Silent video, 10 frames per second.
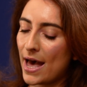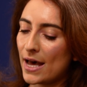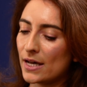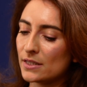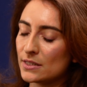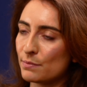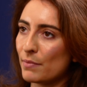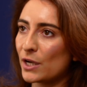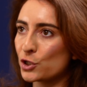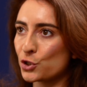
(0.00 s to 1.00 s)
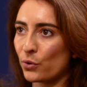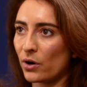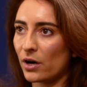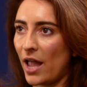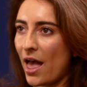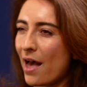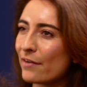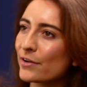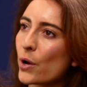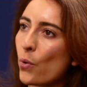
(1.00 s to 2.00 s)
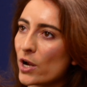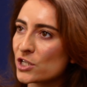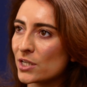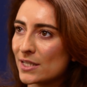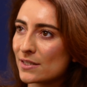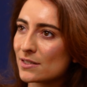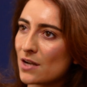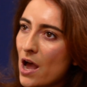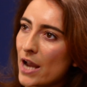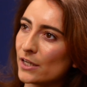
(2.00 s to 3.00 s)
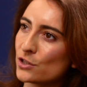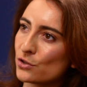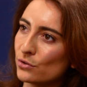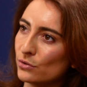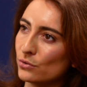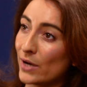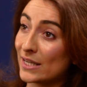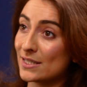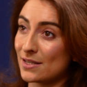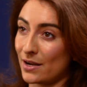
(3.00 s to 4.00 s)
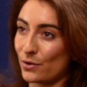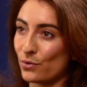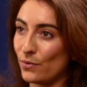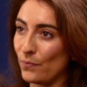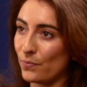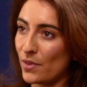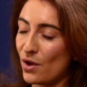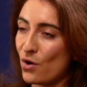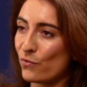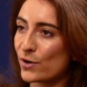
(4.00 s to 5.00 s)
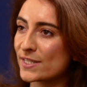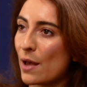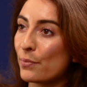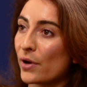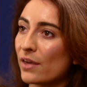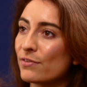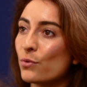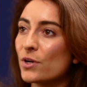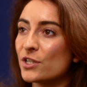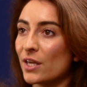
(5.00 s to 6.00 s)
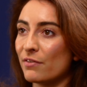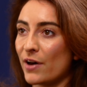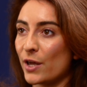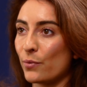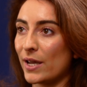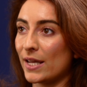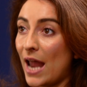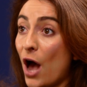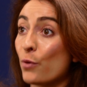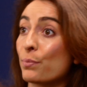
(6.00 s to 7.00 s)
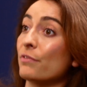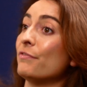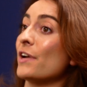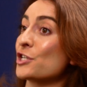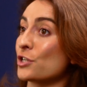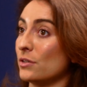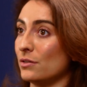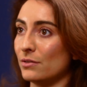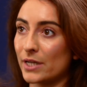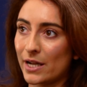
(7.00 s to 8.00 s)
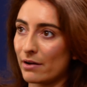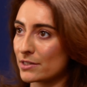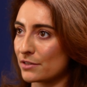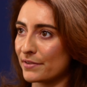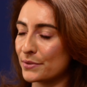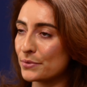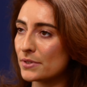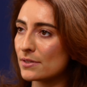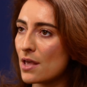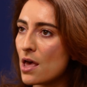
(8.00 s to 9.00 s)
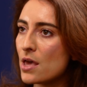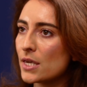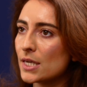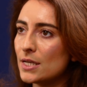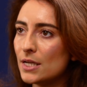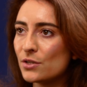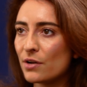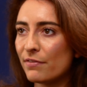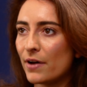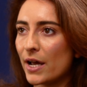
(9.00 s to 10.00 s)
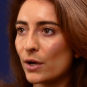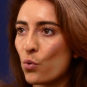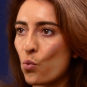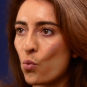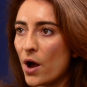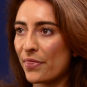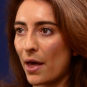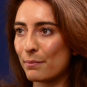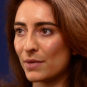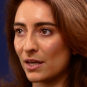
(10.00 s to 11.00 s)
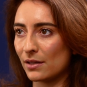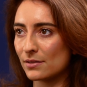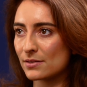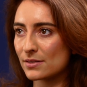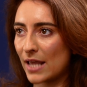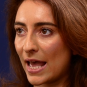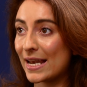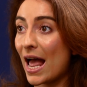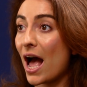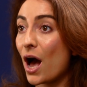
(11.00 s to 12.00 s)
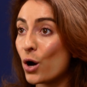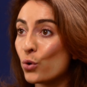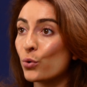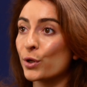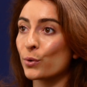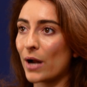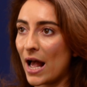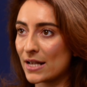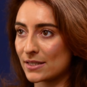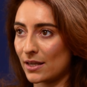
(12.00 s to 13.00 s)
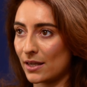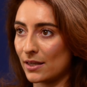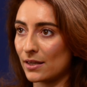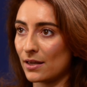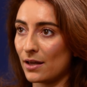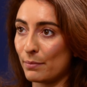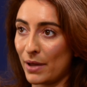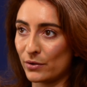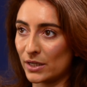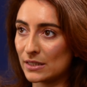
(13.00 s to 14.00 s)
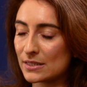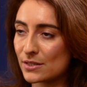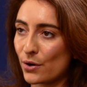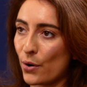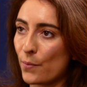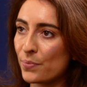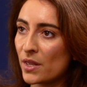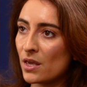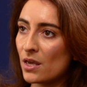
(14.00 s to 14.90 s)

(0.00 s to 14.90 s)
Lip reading: and make sure every question is tied to a design goal. For example, if you want to evaluate how professional a character feels, you need to define what that means and how you're asking about it. So,